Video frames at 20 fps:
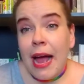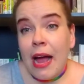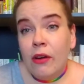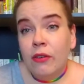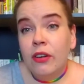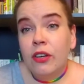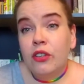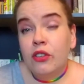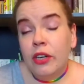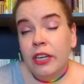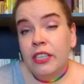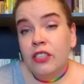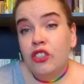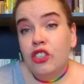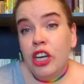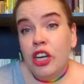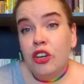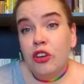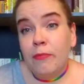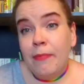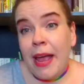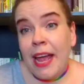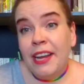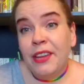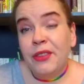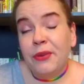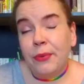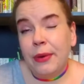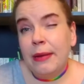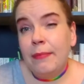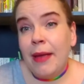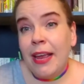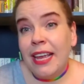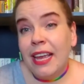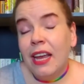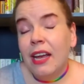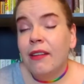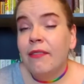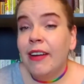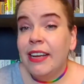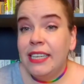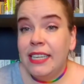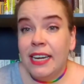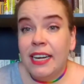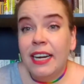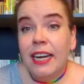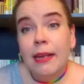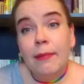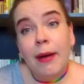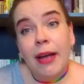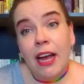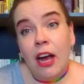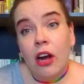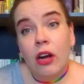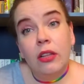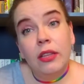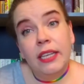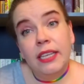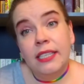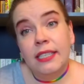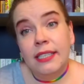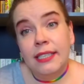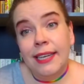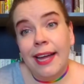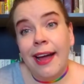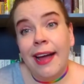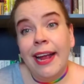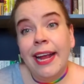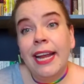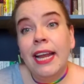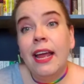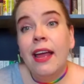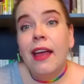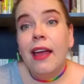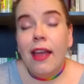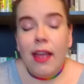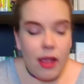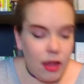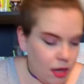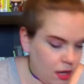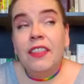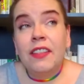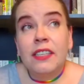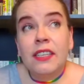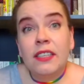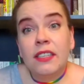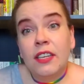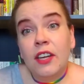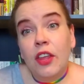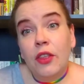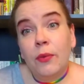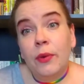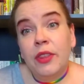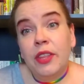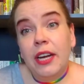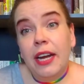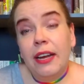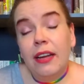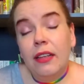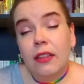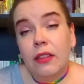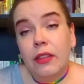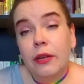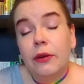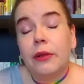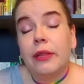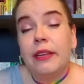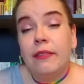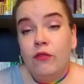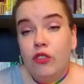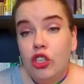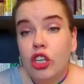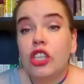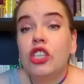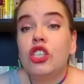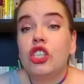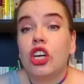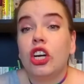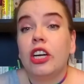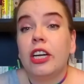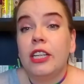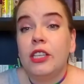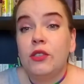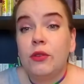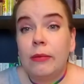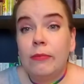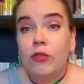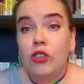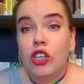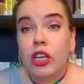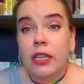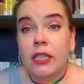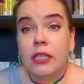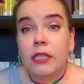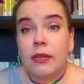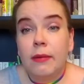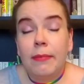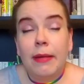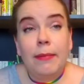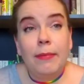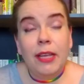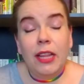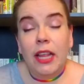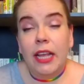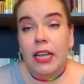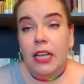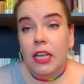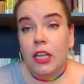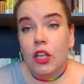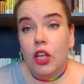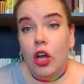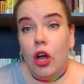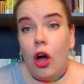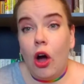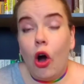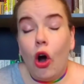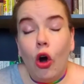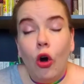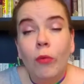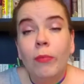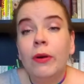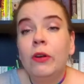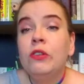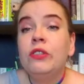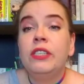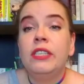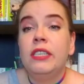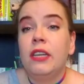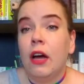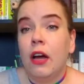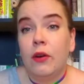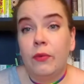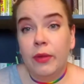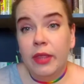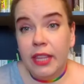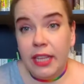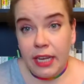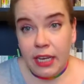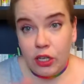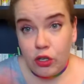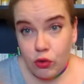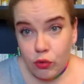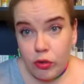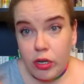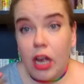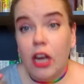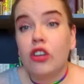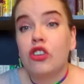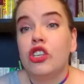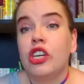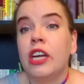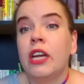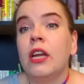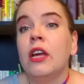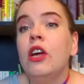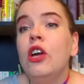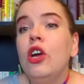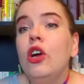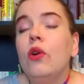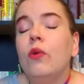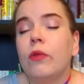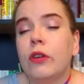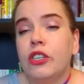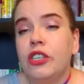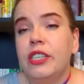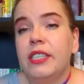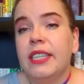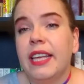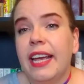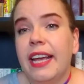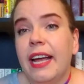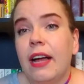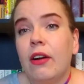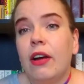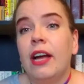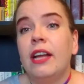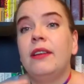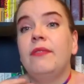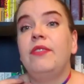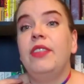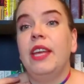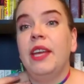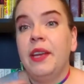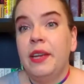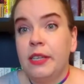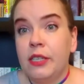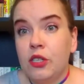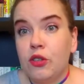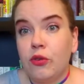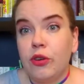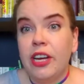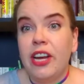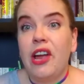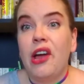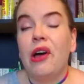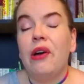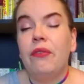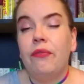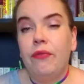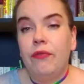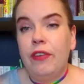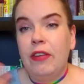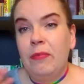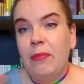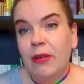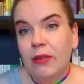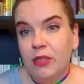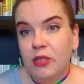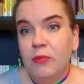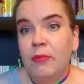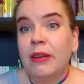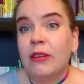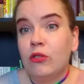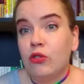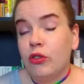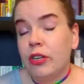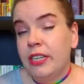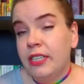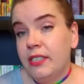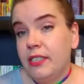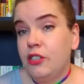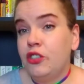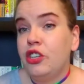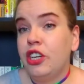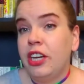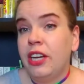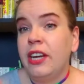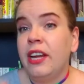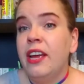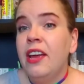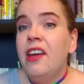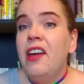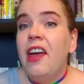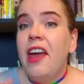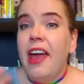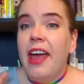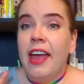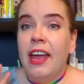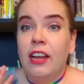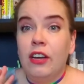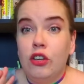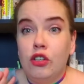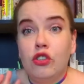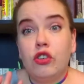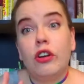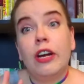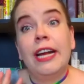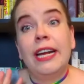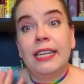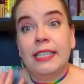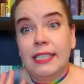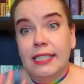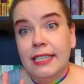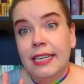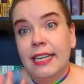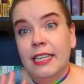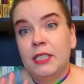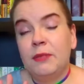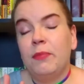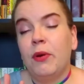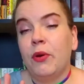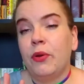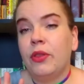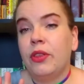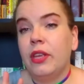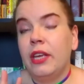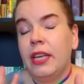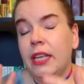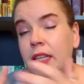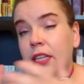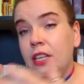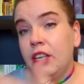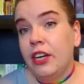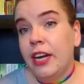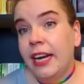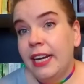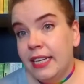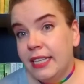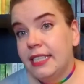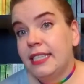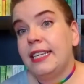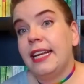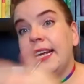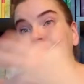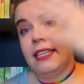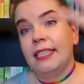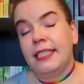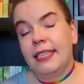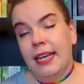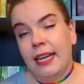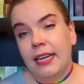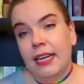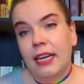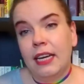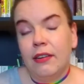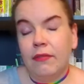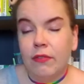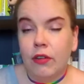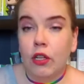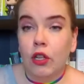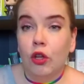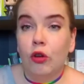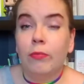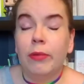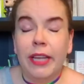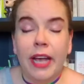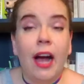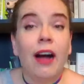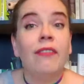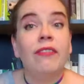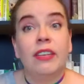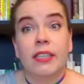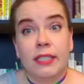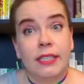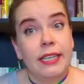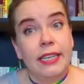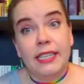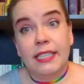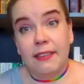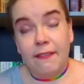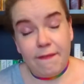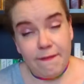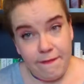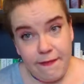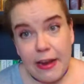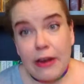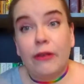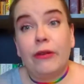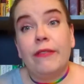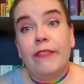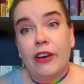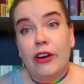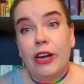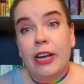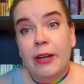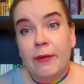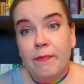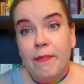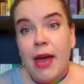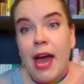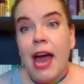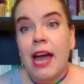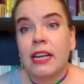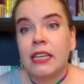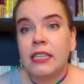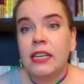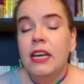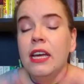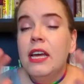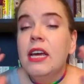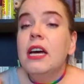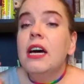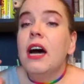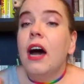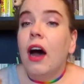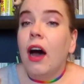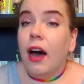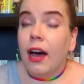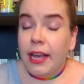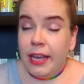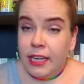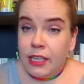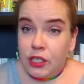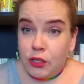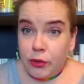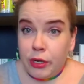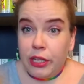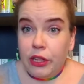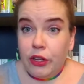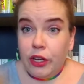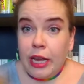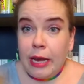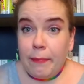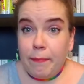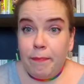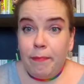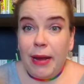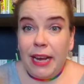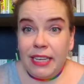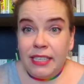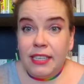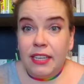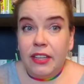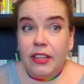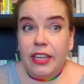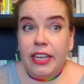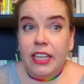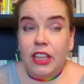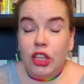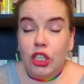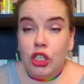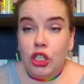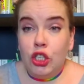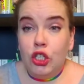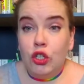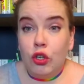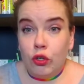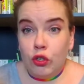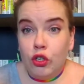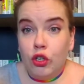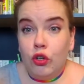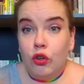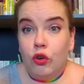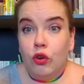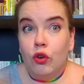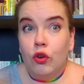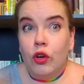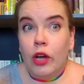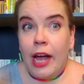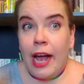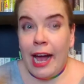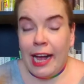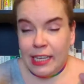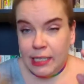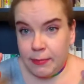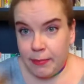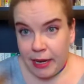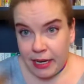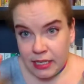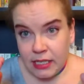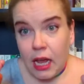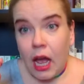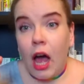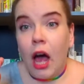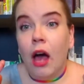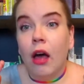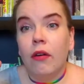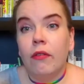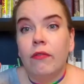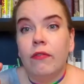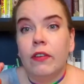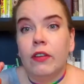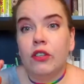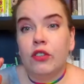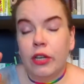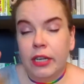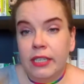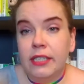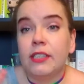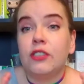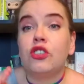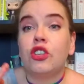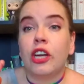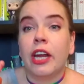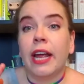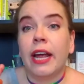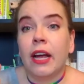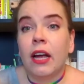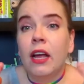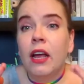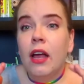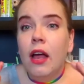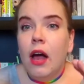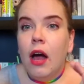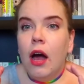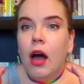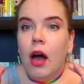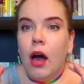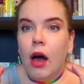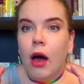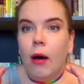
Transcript: Unbound, Transgender Men and the Remaking of Identity by Arlene Stein. This is another one that I literally have just started, so I'm just maybe like almost done with the introduction where she's laying out kind of the history of female to male transition and transness both in the United States and kind of globally. Obviously, it's a very, very compact uh, history looking basically at the surgical aspect of transitioning.